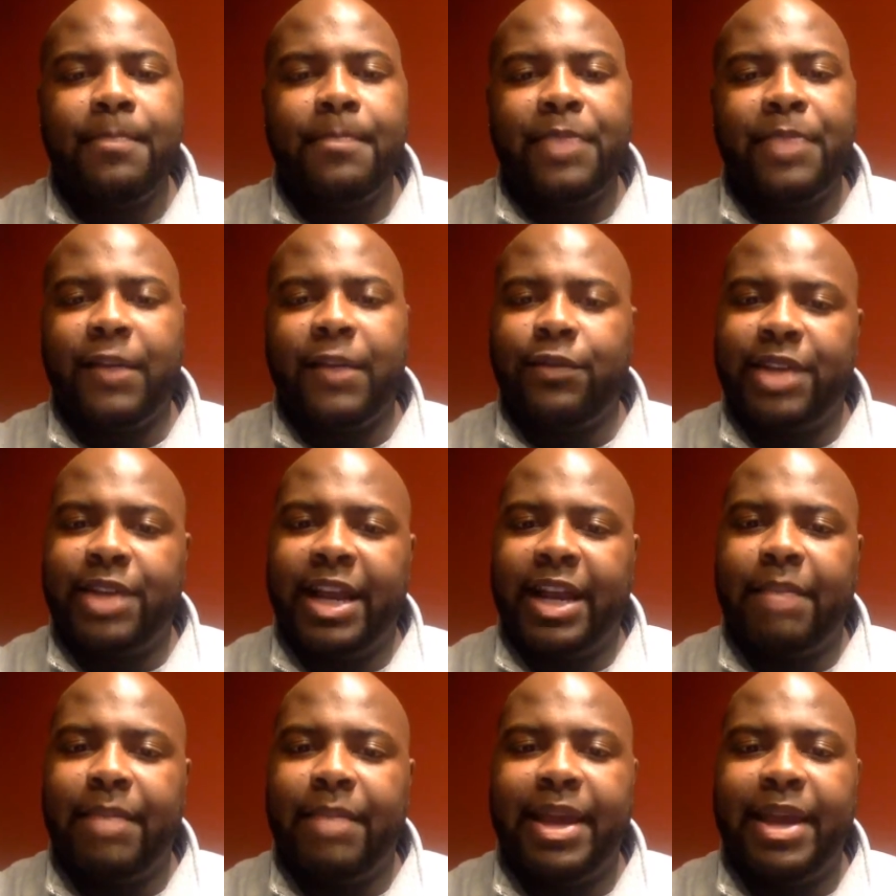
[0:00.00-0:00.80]
If you take
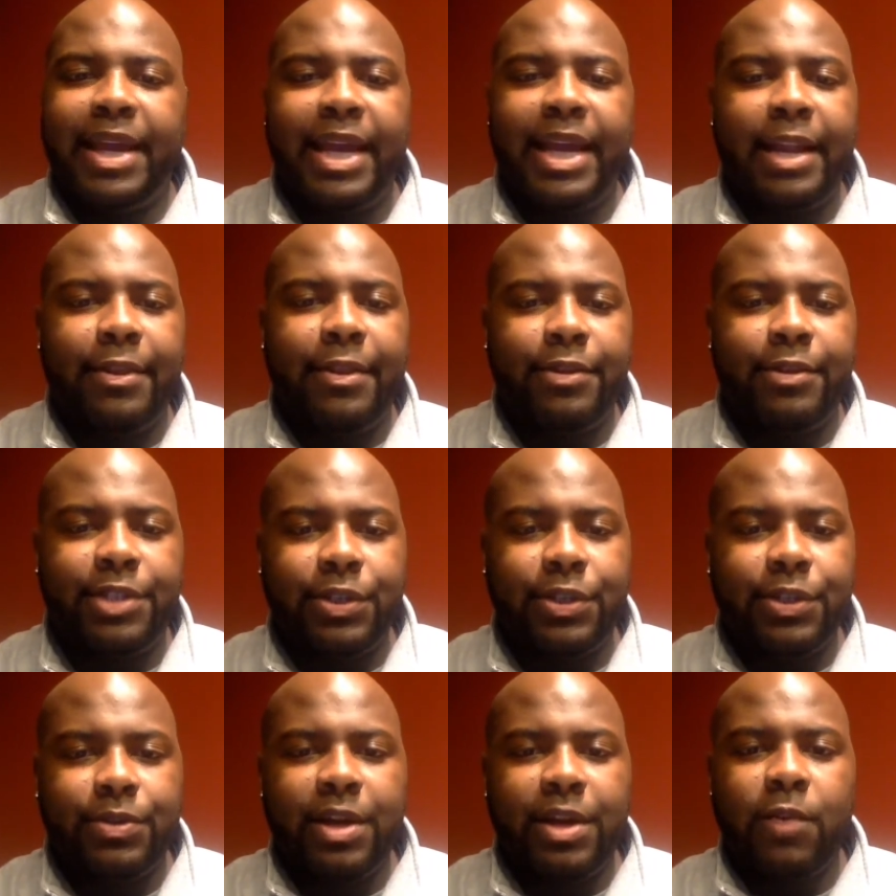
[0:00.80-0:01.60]
them back in and they're
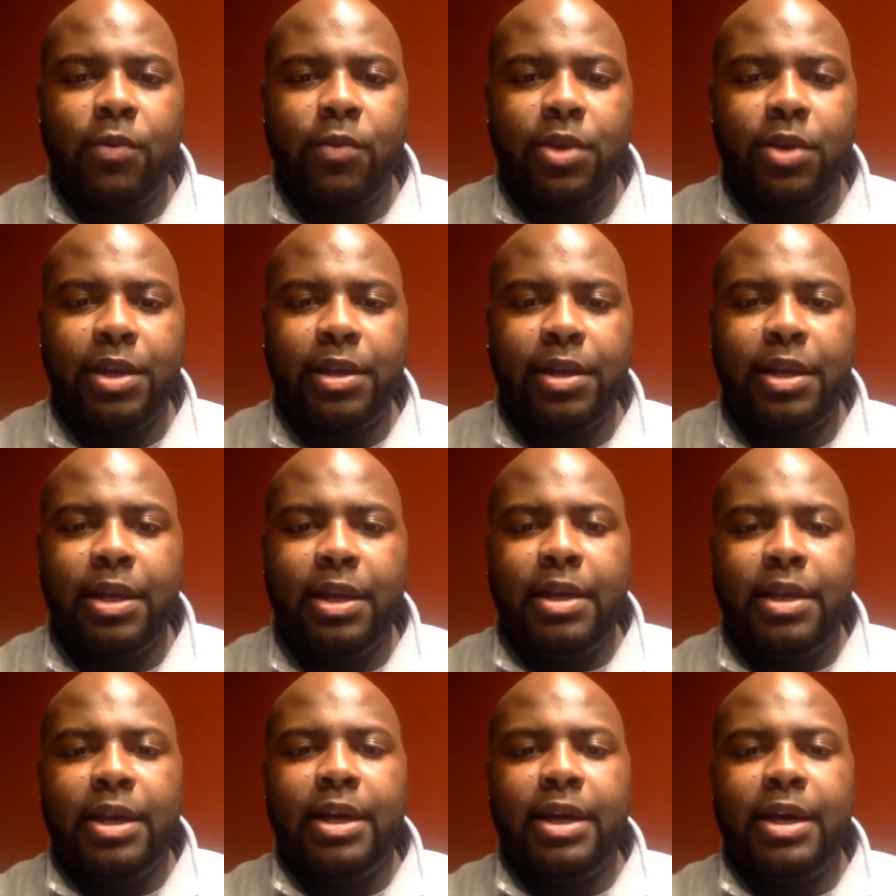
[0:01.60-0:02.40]
still not working,
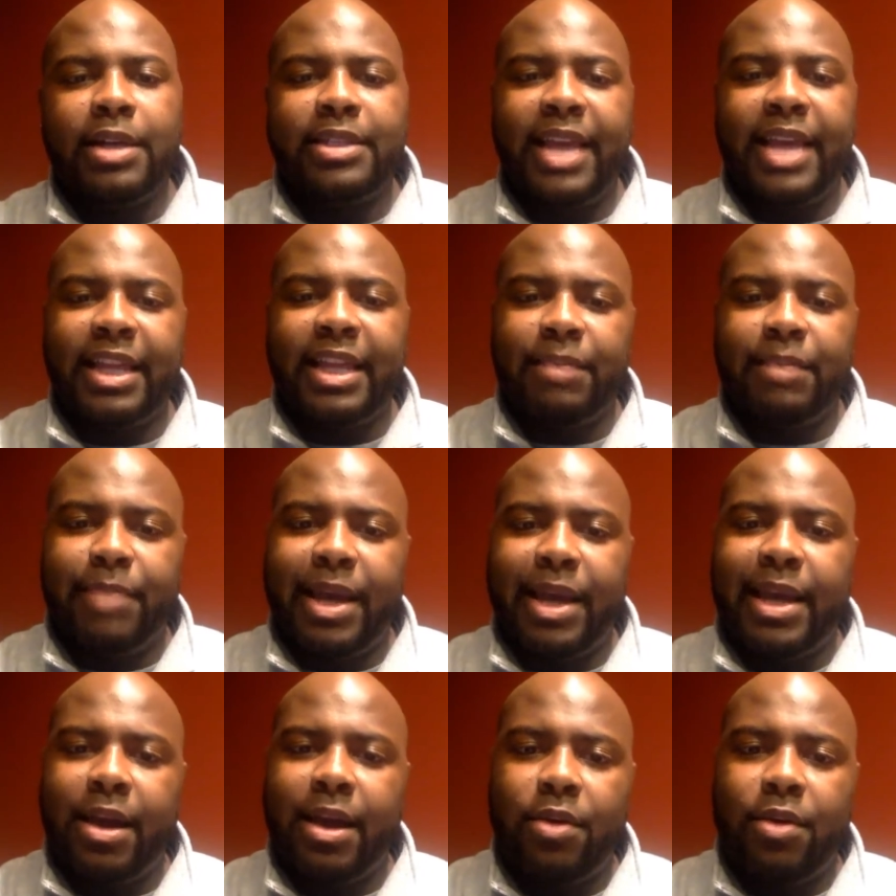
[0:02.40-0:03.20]
take them
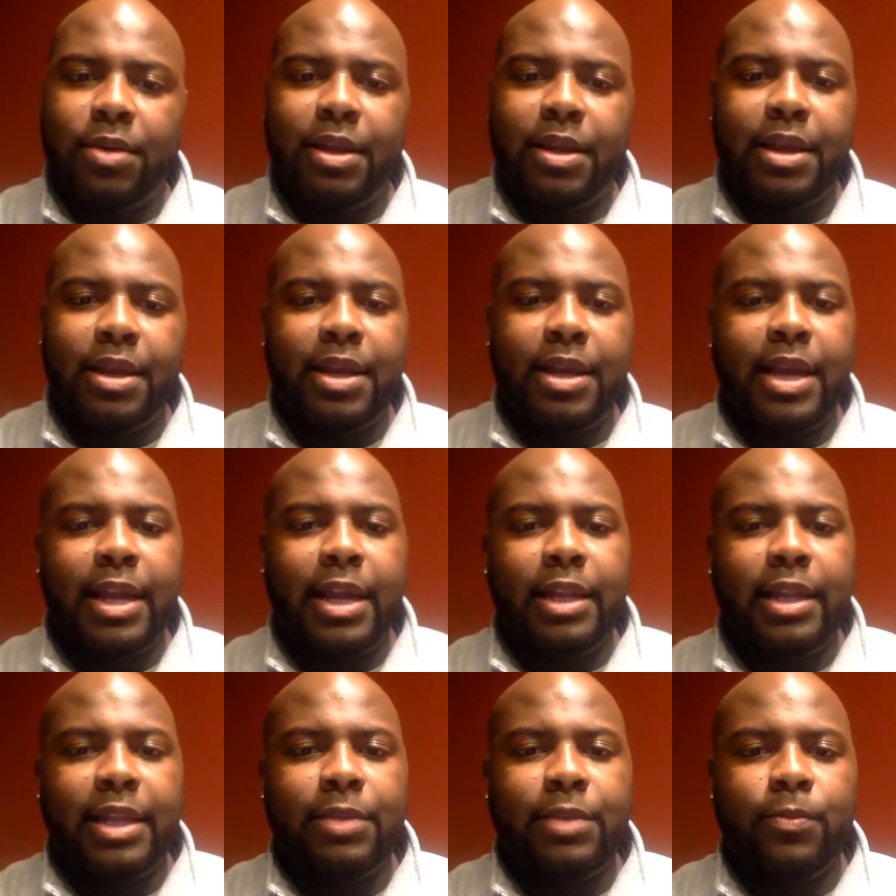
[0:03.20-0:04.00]
back out again
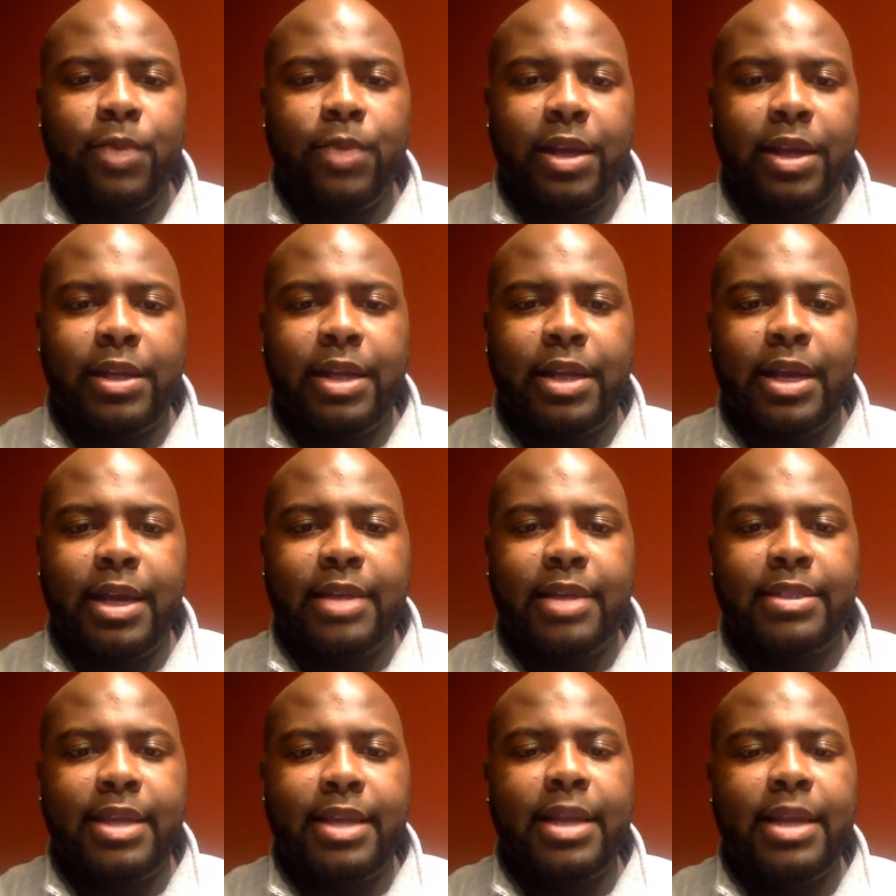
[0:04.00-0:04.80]
and let them
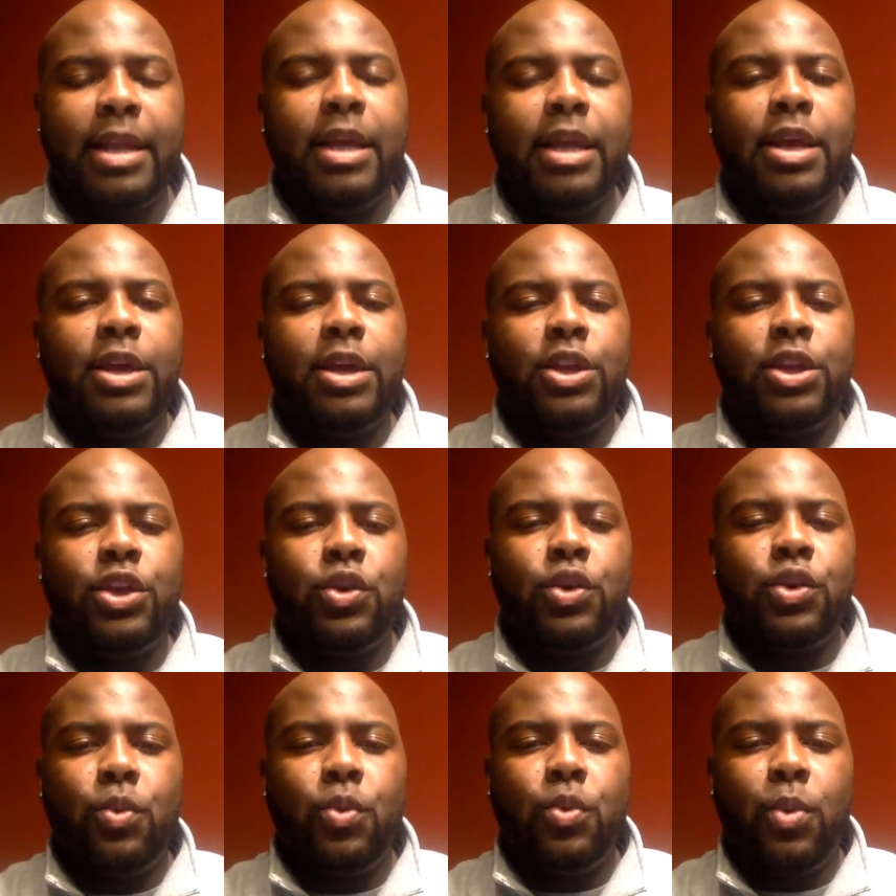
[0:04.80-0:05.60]
recognize that
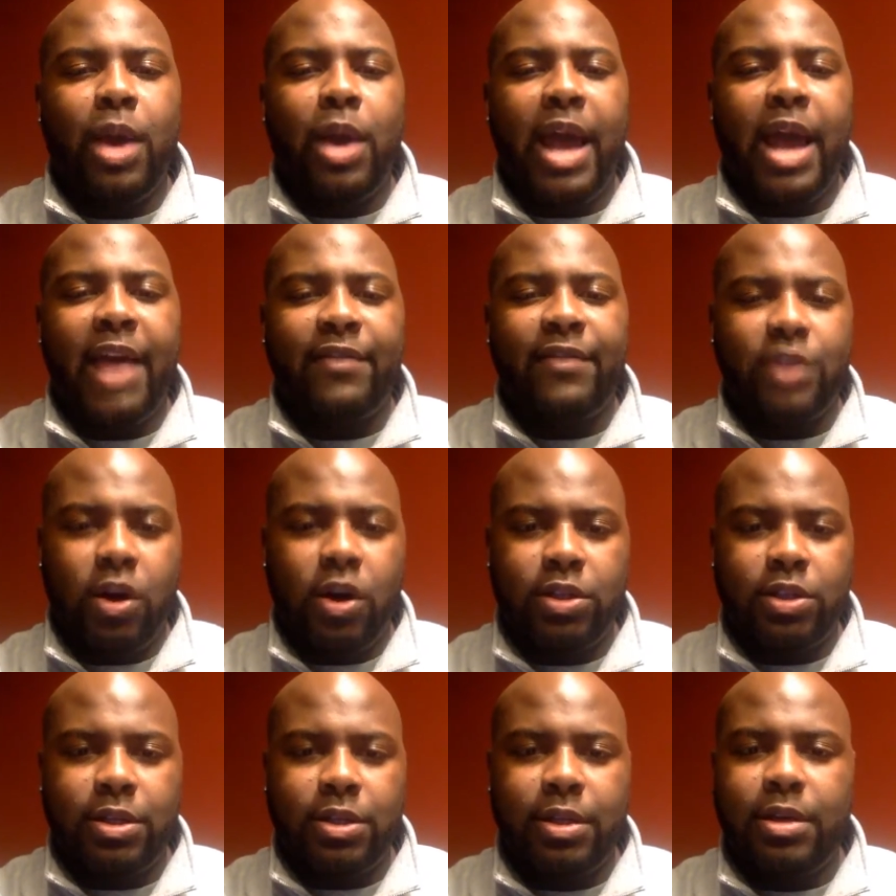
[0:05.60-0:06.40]
you have
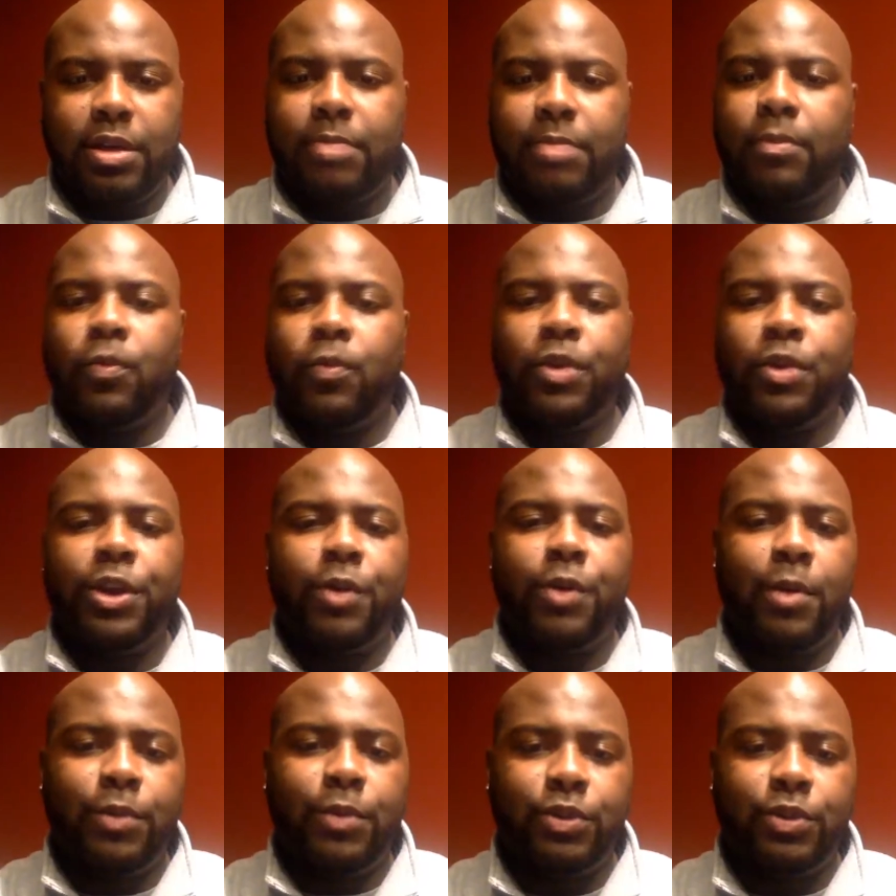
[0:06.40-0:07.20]
talked to them,
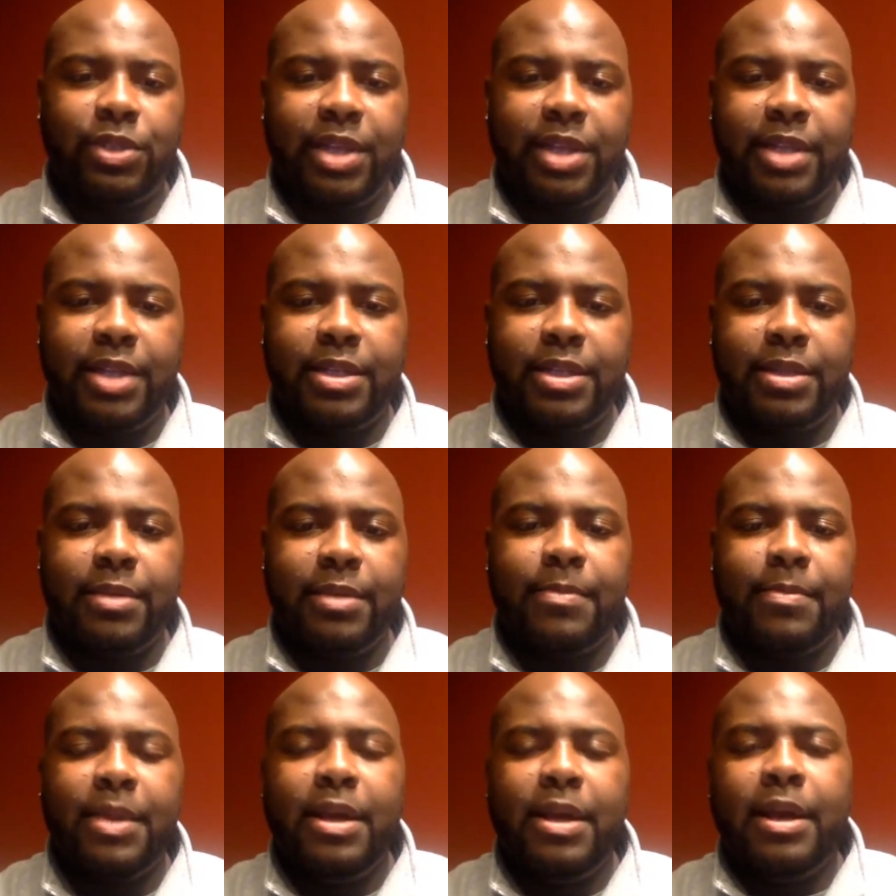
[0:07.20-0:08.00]
reiterate what you said to
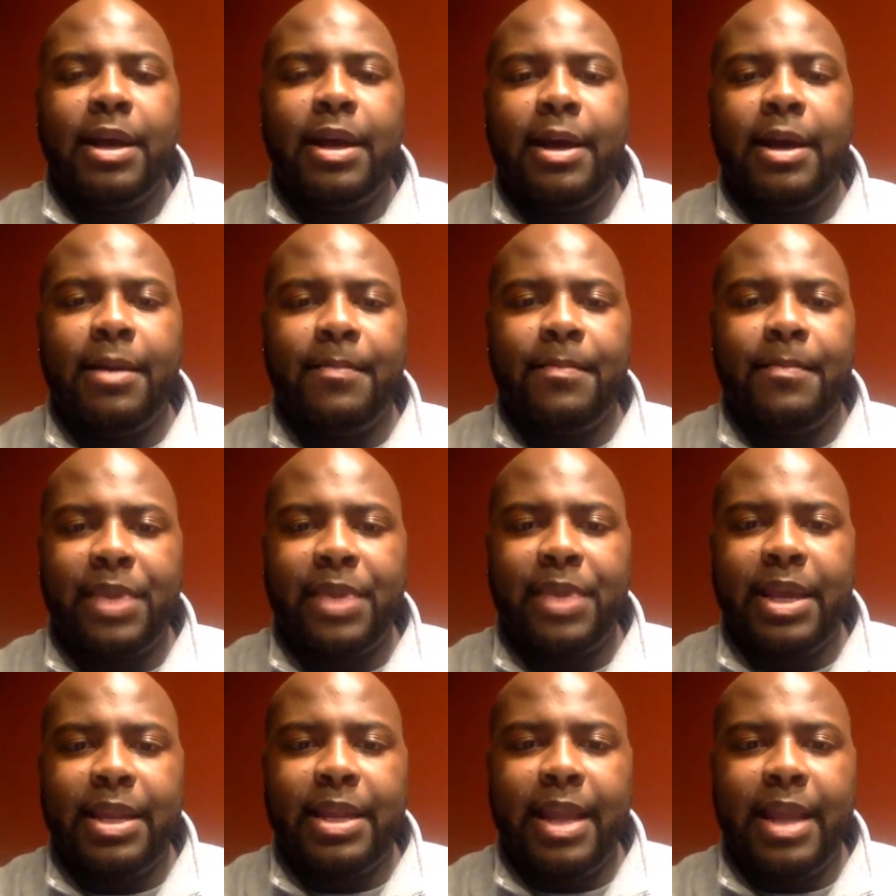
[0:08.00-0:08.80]
them,
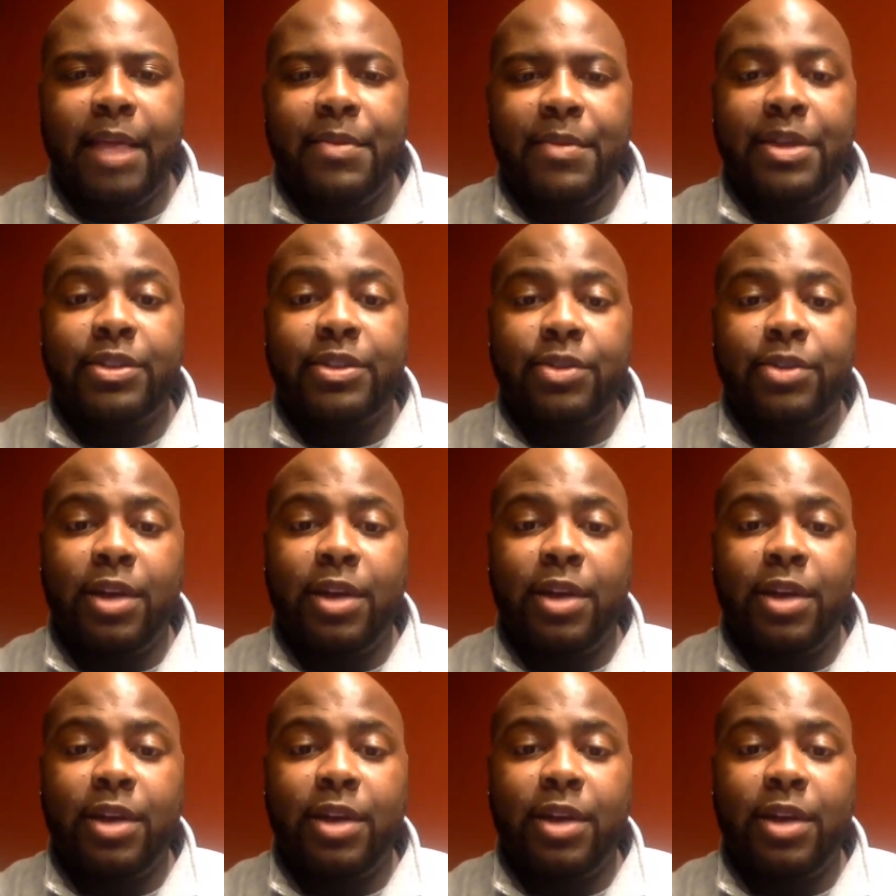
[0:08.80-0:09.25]
and now because they're